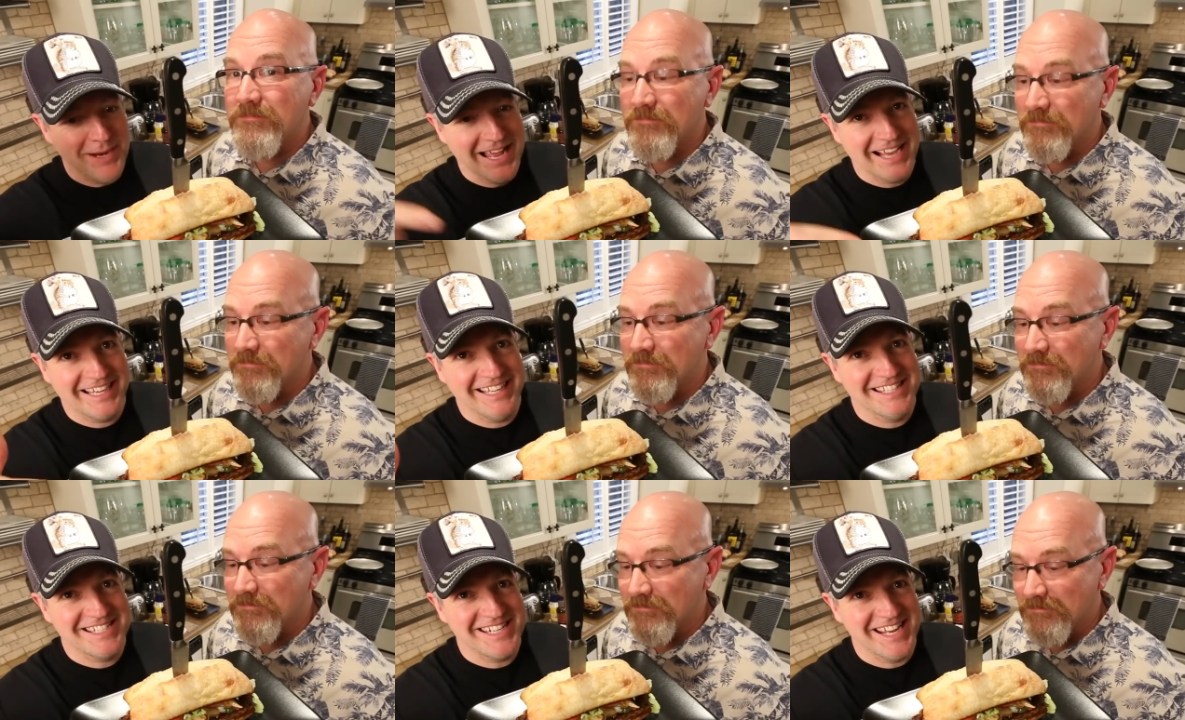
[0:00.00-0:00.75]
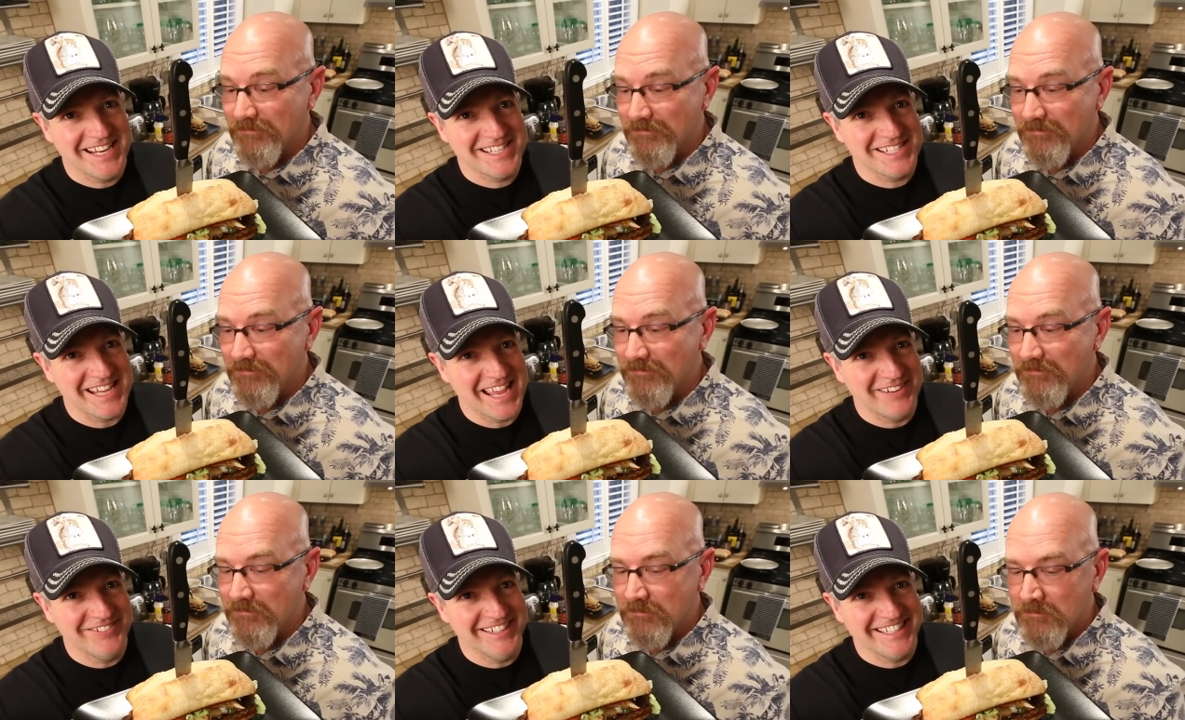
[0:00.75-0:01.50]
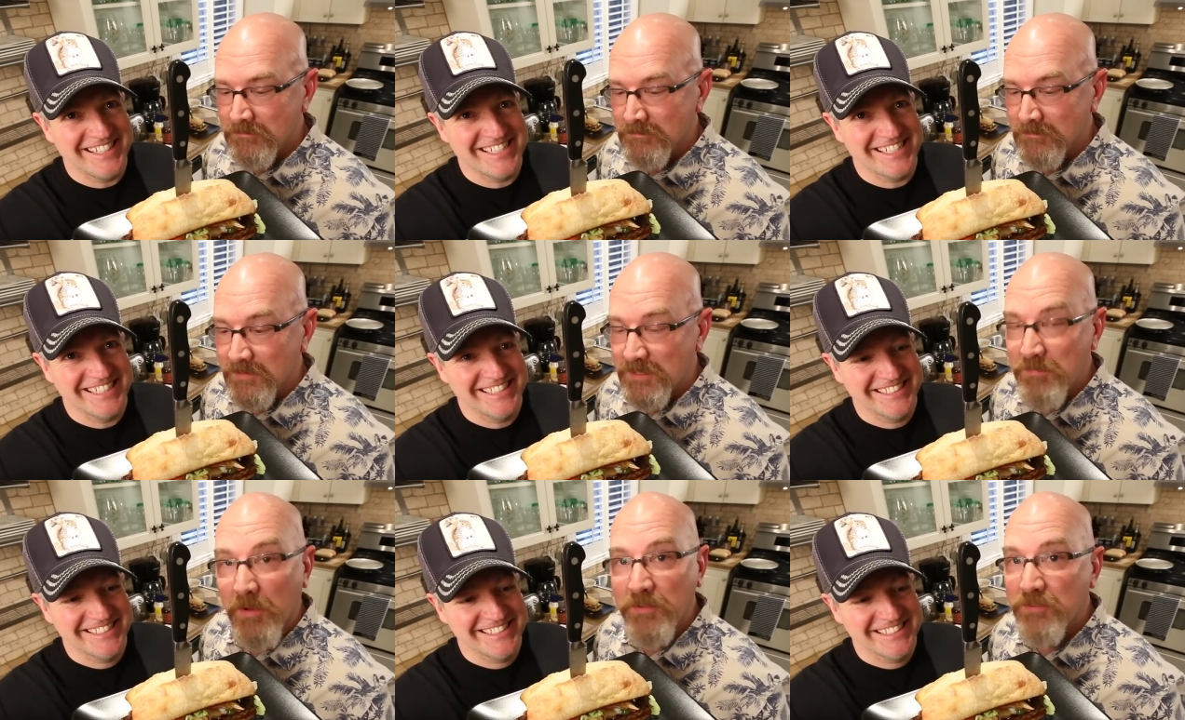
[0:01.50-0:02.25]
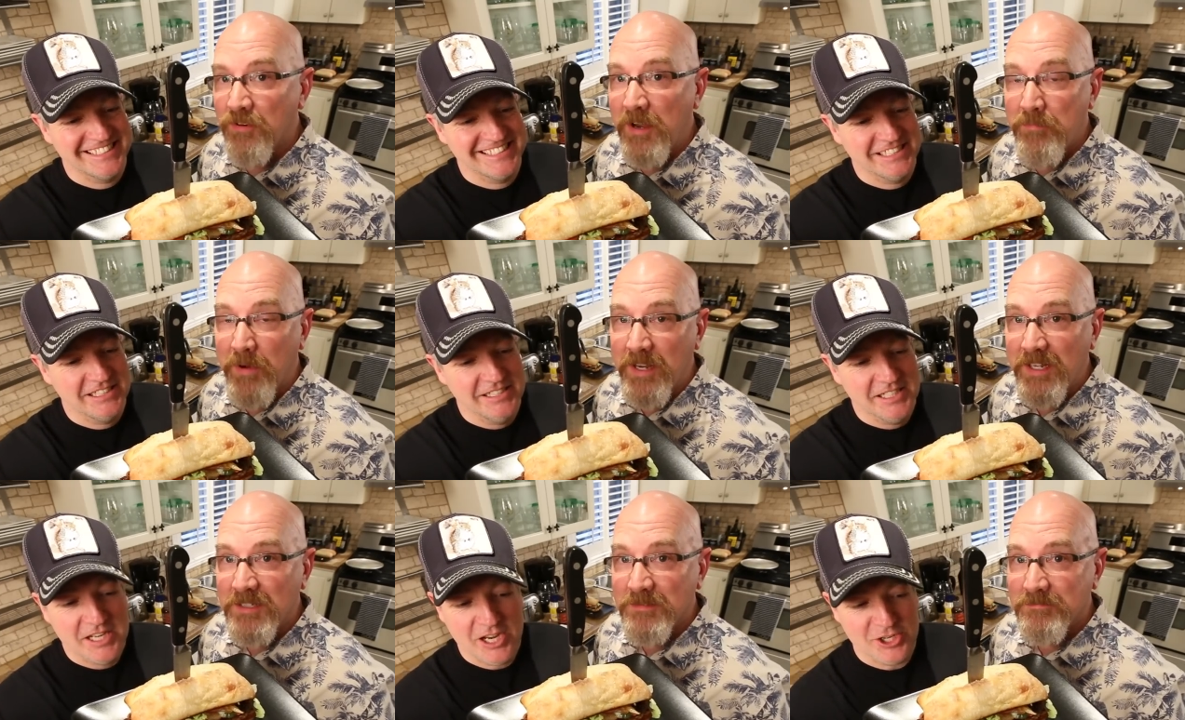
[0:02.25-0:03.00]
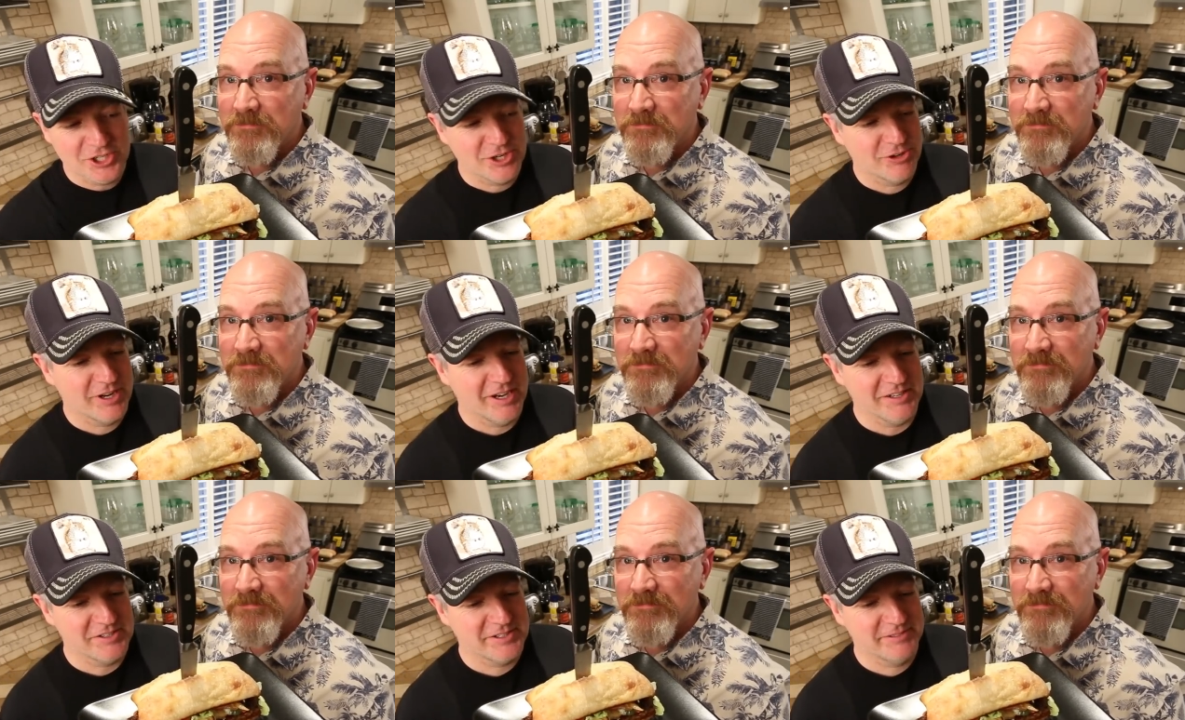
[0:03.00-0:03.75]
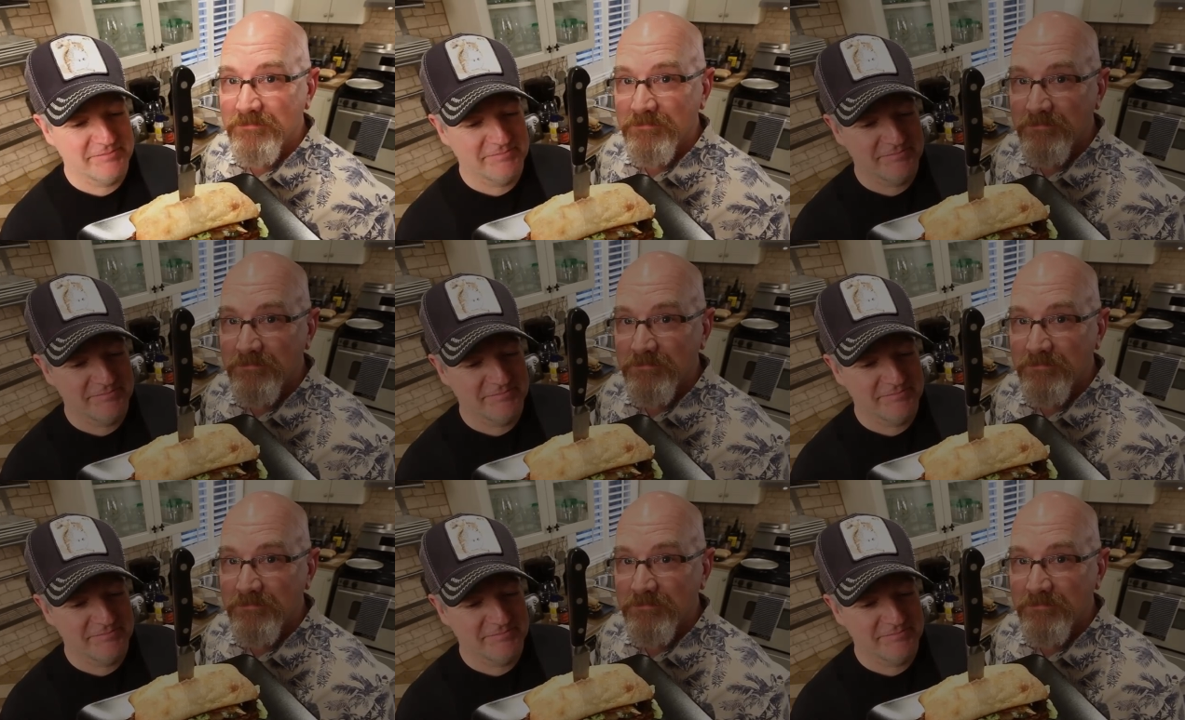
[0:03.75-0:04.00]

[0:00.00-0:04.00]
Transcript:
Speaker 1: blackened steak sandwich.
Speaker 2: Smells great, buddy. It sure does.